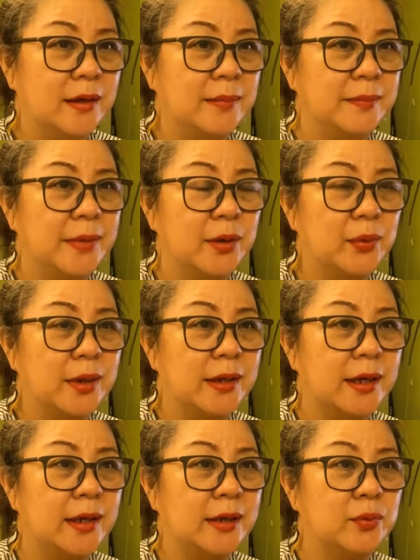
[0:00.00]
But when
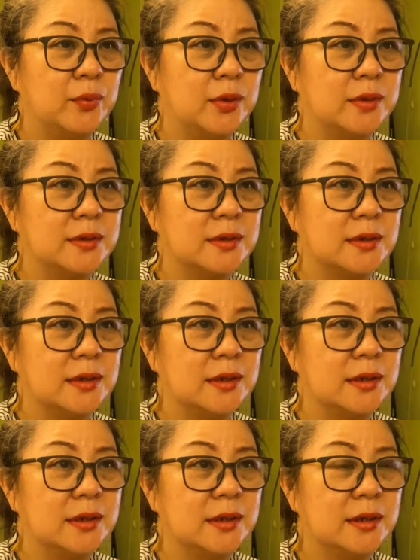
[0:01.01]
I was,
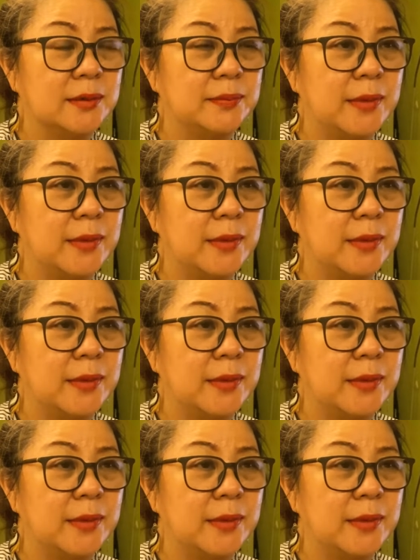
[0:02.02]
uh,